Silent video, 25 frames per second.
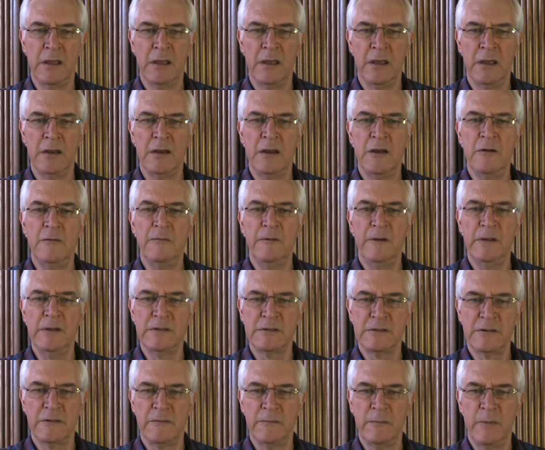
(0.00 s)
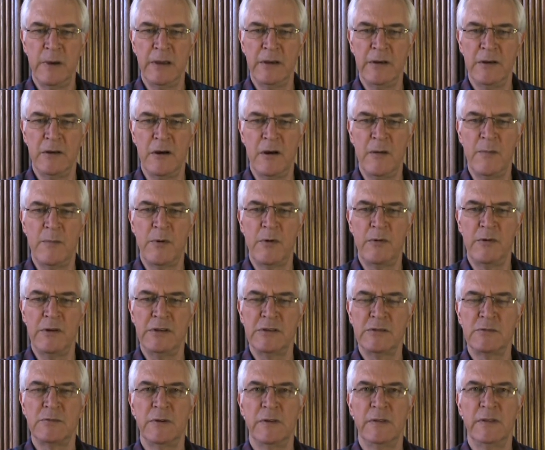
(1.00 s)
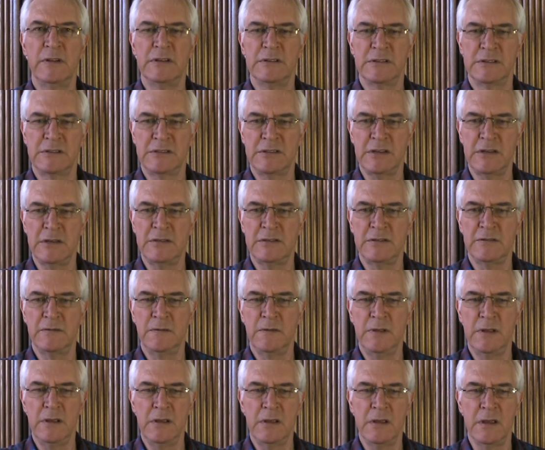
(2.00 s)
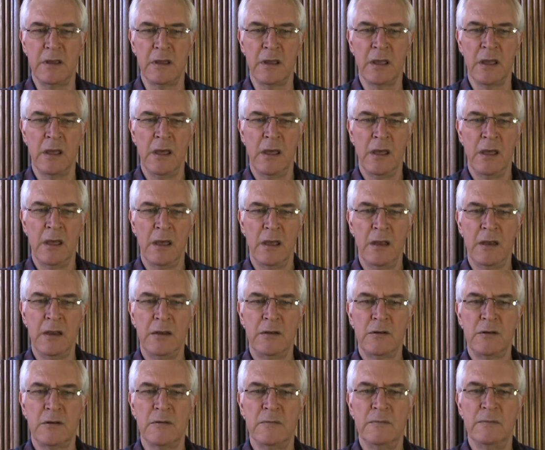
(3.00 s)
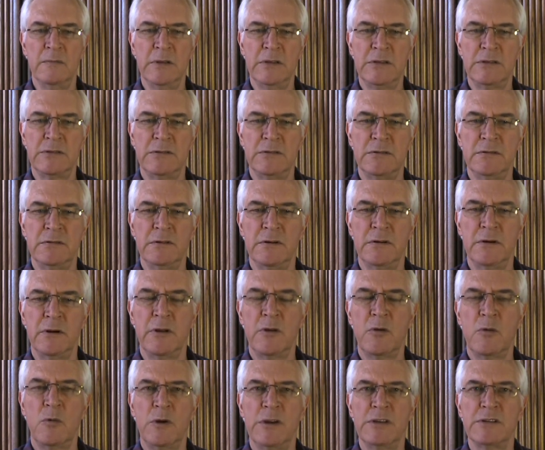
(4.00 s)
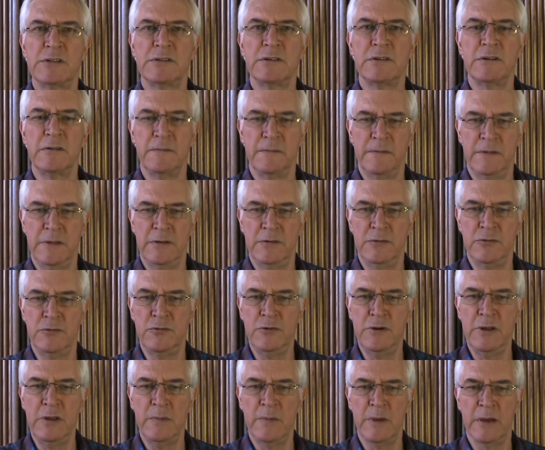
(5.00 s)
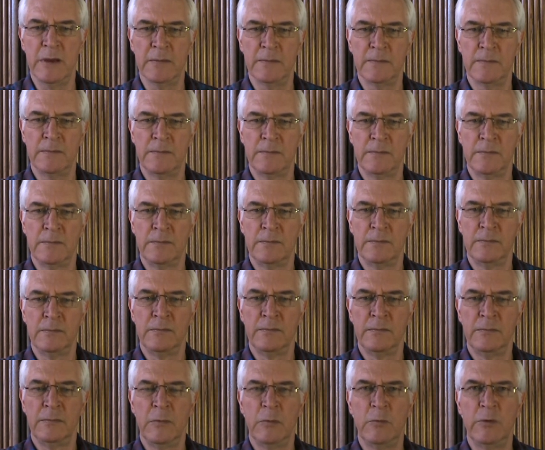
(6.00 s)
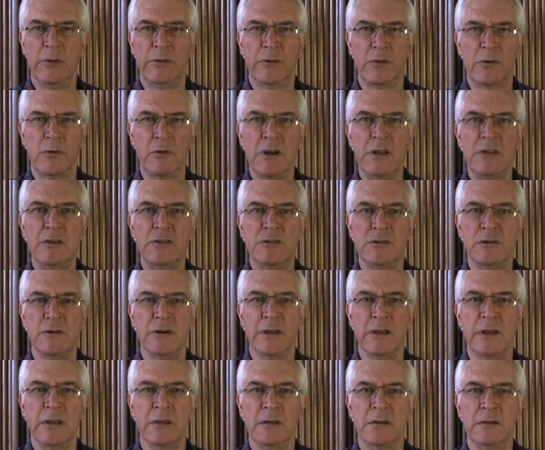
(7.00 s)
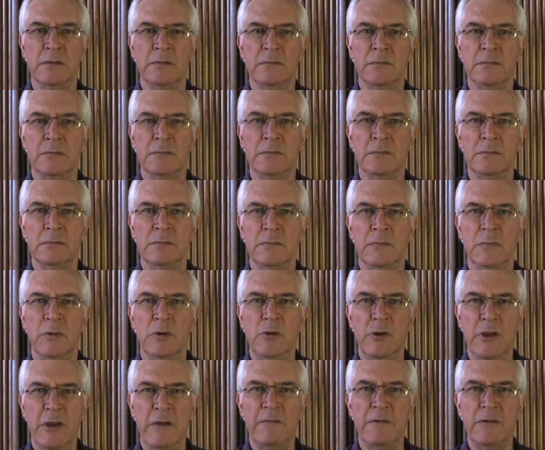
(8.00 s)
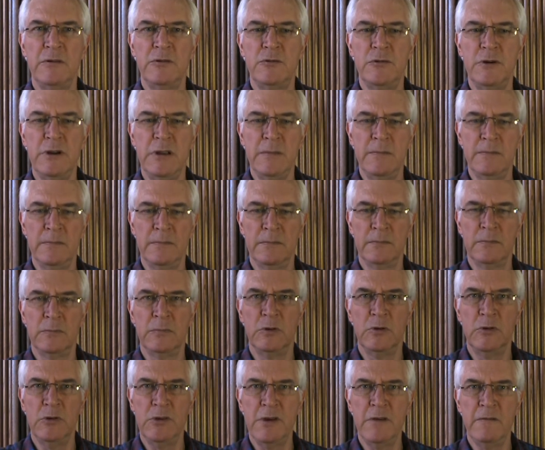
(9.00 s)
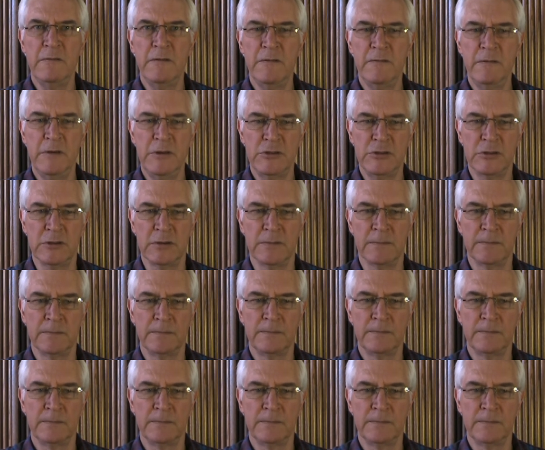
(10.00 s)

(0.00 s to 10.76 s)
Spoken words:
An offensive mind operates with decisive thinking, and it commits to the request of the dreamer with great joy. Do you have a dream? Do you have a vision?